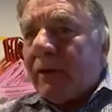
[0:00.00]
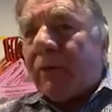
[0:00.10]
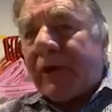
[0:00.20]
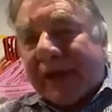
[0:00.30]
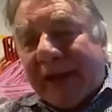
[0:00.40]

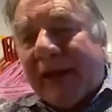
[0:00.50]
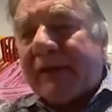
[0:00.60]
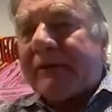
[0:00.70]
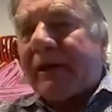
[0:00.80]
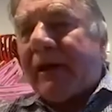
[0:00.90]
What I
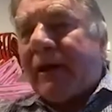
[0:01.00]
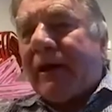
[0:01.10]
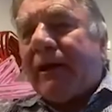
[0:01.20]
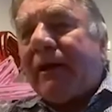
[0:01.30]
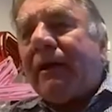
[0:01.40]
can't
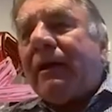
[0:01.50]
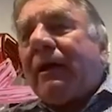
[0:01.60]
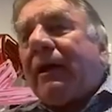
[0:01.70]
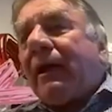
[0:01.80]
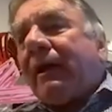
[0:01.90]
deny,
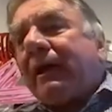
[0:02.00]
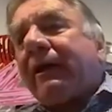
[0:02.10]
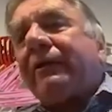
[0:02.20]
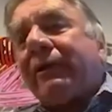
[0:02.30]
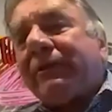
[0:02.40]

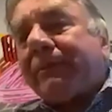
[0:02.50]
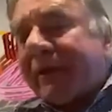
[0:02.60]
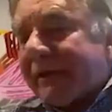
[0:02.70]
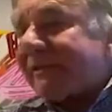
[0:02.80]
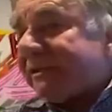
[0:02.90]
but
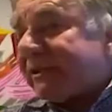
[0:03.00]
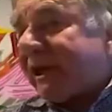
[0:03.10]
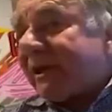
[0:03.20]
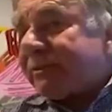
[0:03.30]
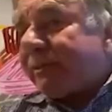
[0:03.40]
it doesn't
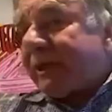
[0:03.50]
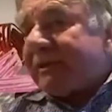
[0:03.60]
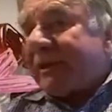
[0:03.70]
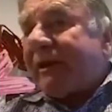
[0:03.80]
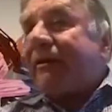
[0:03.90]
change
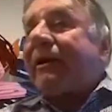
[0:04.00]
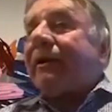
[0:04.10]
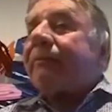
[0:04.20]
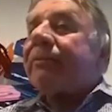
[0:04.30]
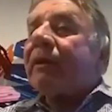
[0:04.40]
pregnancy outcome.